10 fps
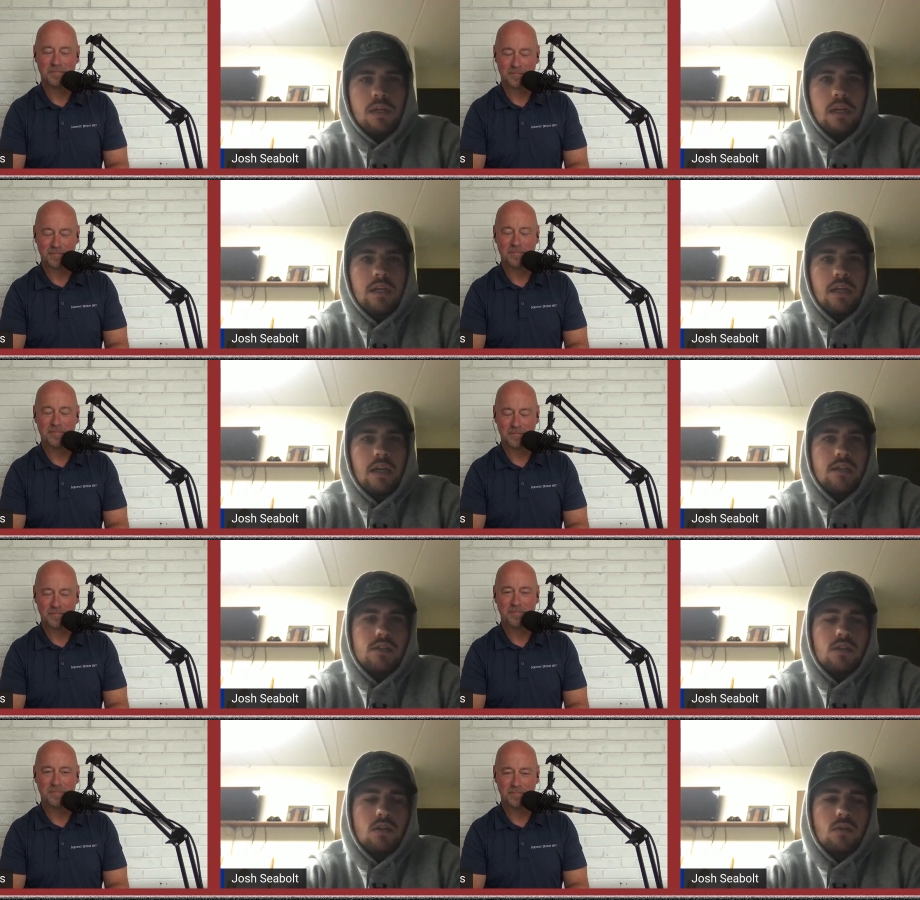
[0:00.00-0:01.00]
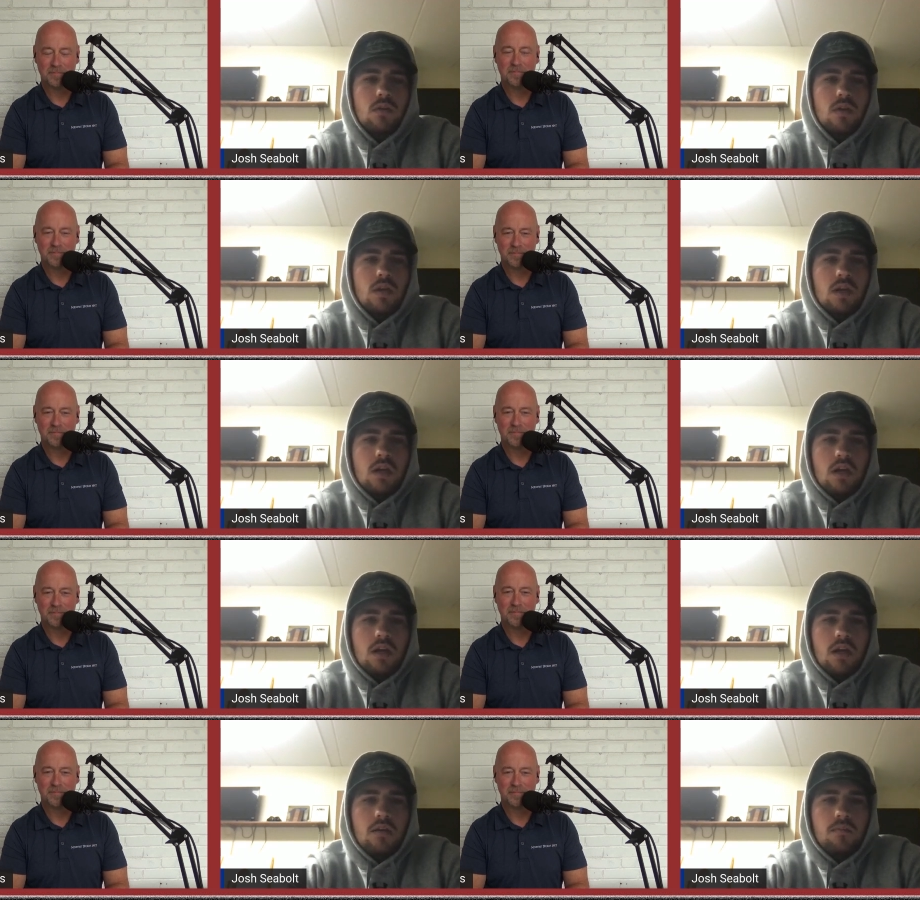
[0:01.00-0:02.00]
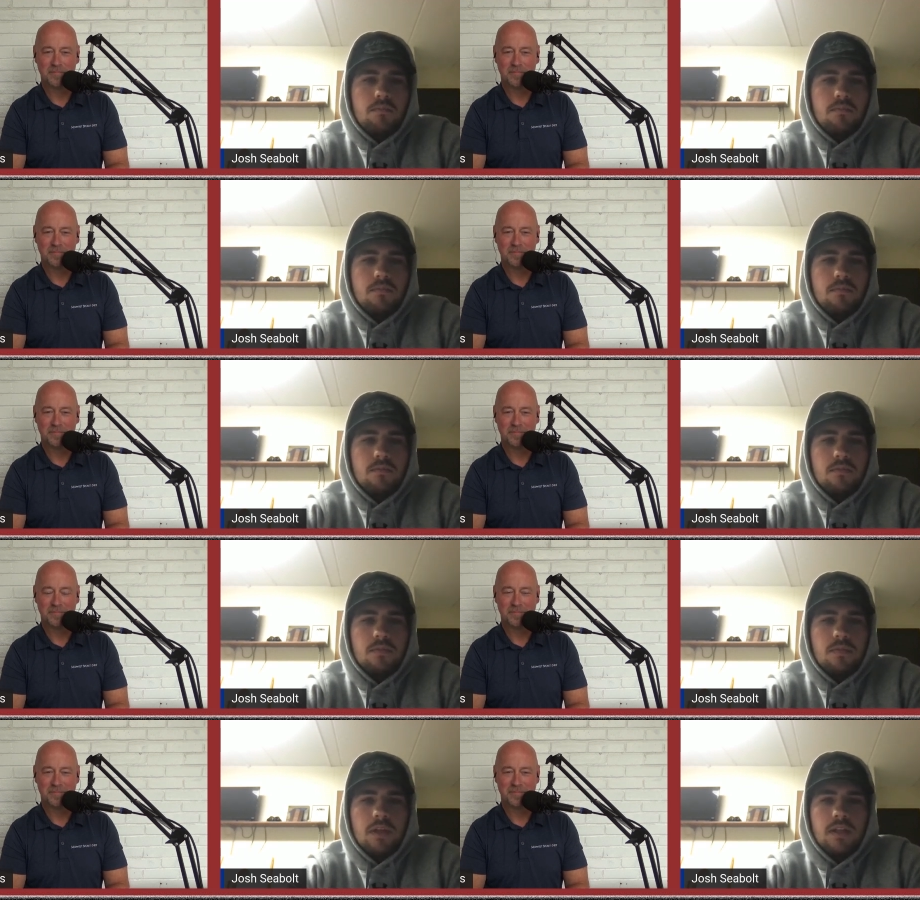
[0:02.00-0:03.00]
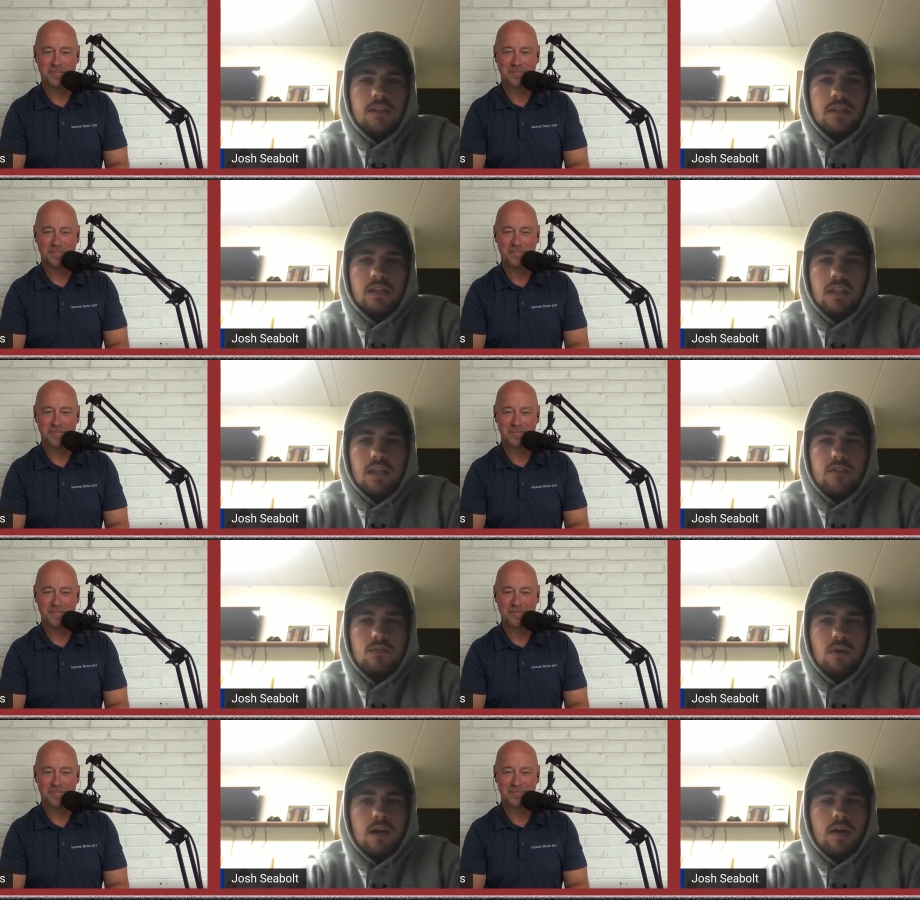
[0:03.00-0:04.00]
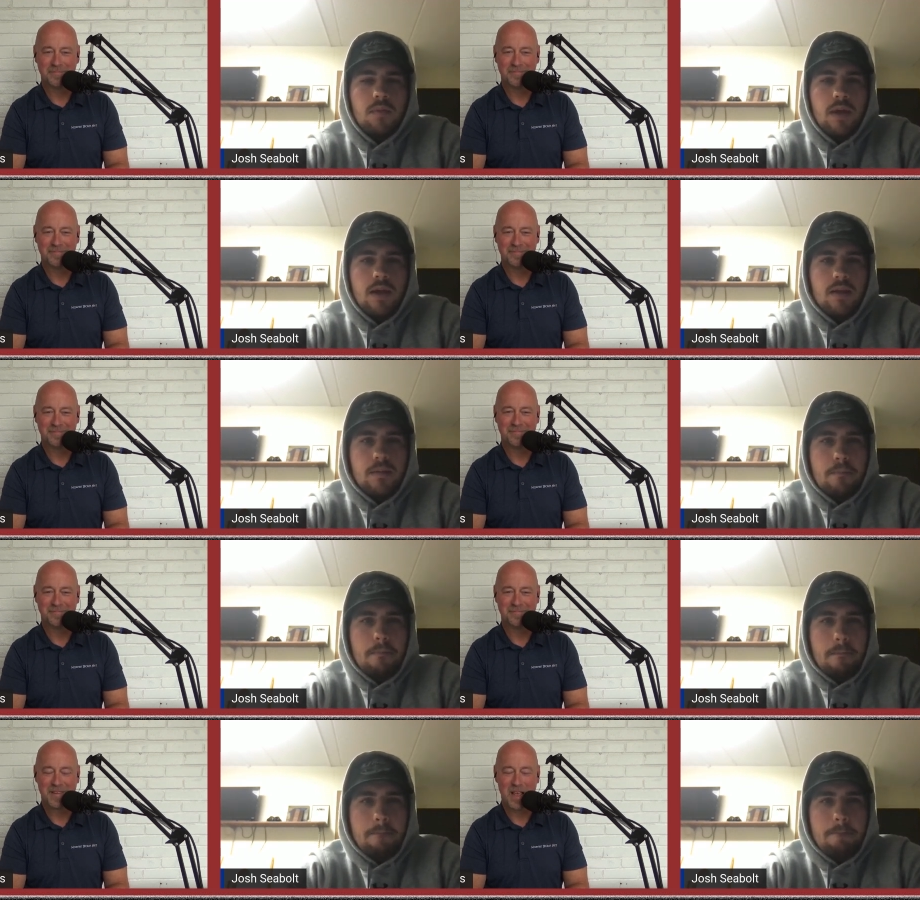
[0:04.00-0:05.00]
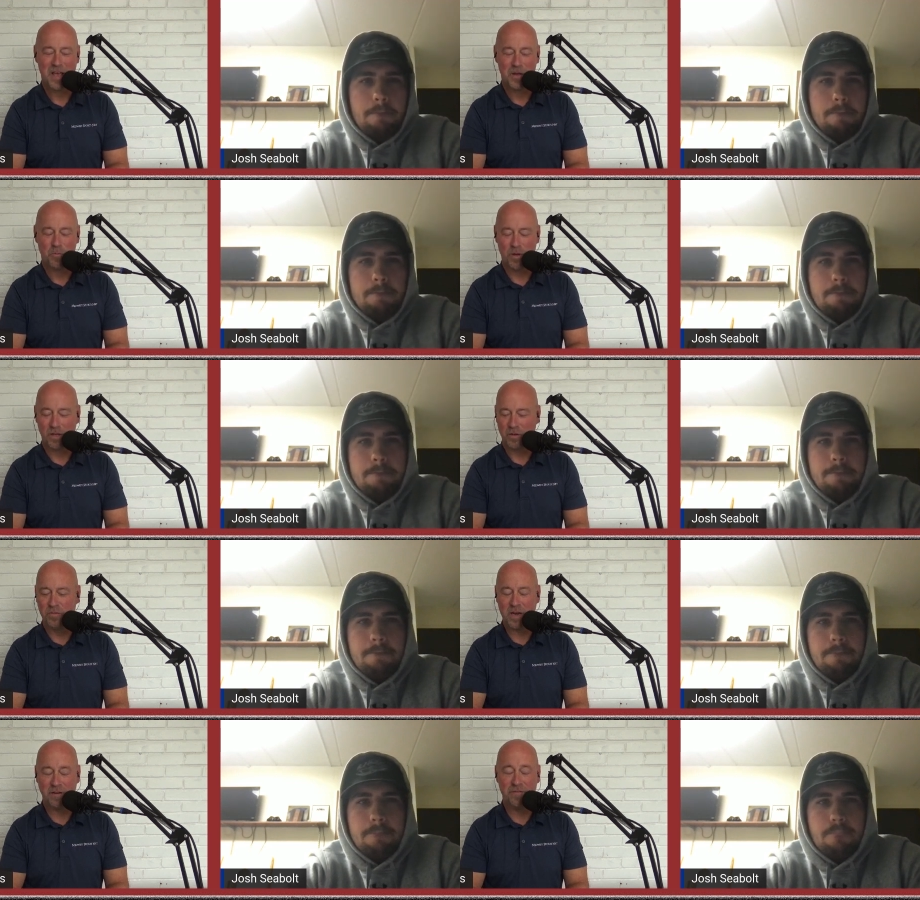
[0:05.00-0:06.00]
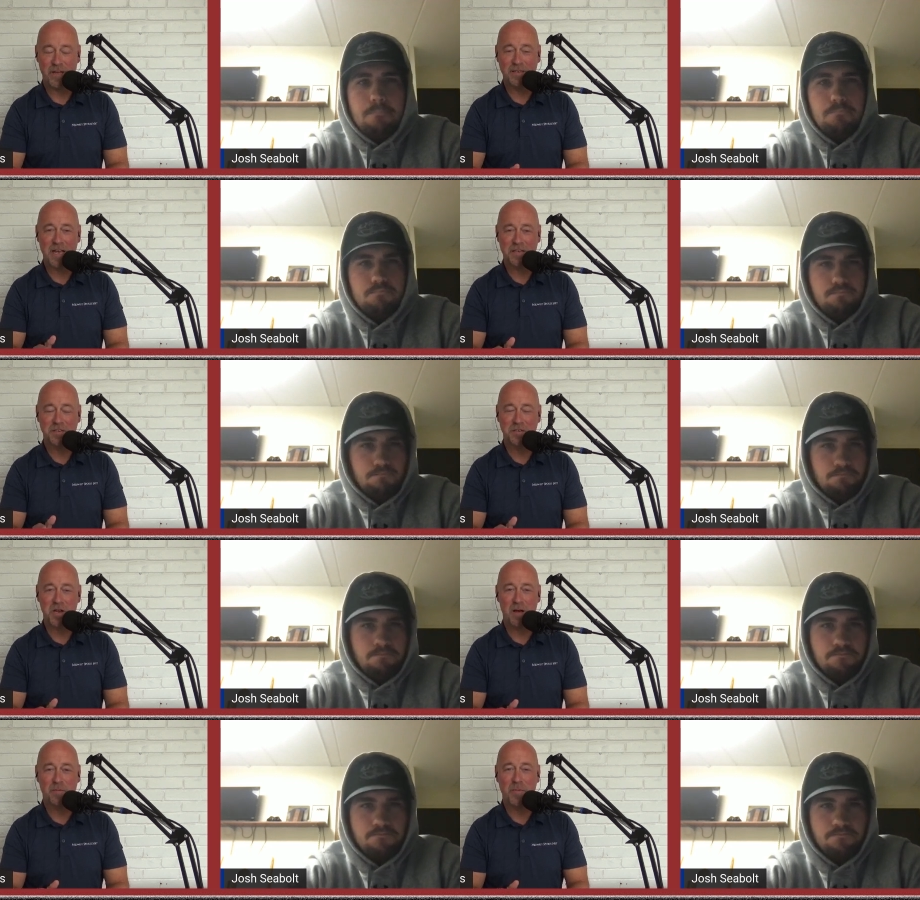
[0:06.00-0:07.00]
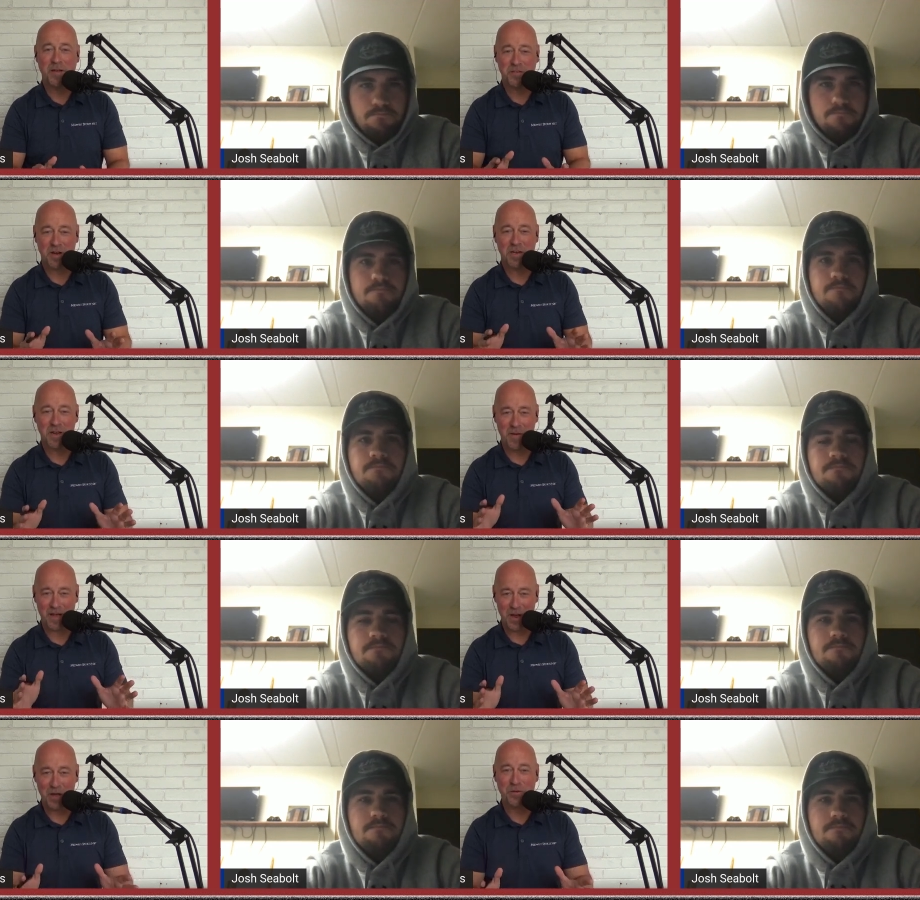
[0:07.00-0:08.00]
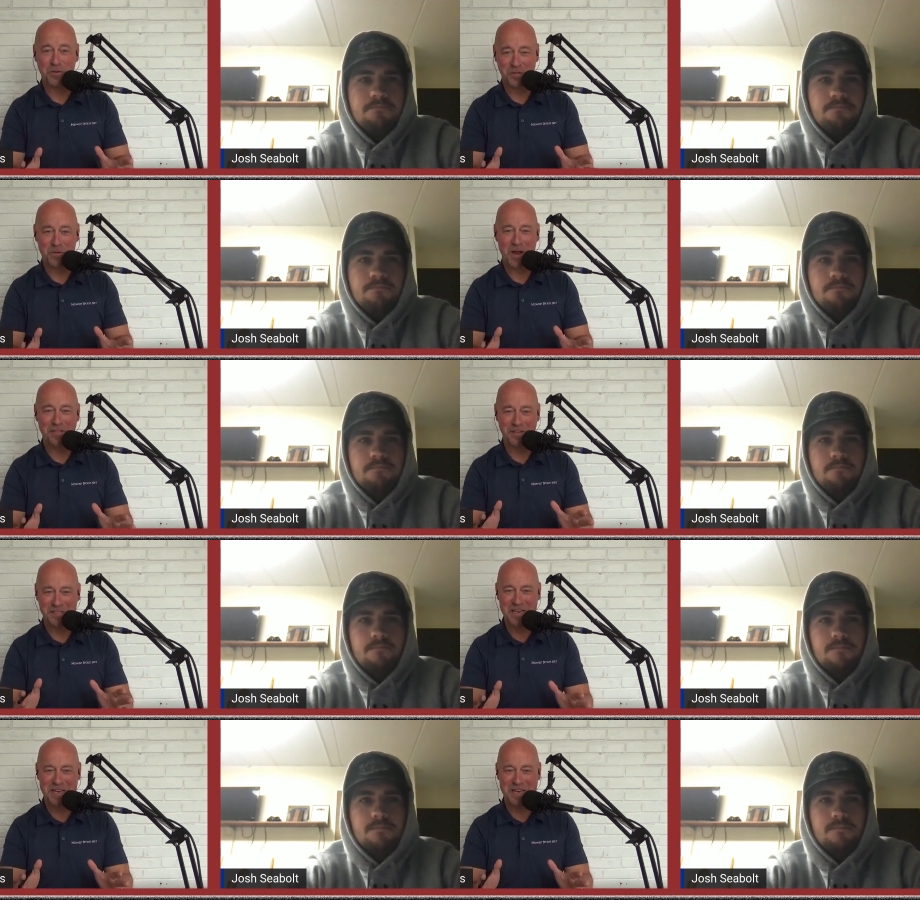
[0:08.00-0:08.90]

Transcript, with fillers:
Speaker 1: kind of guy. So um, that that's where I'm at.
Speaker 2: Well, you've done a fantastic job about talking about others throughout this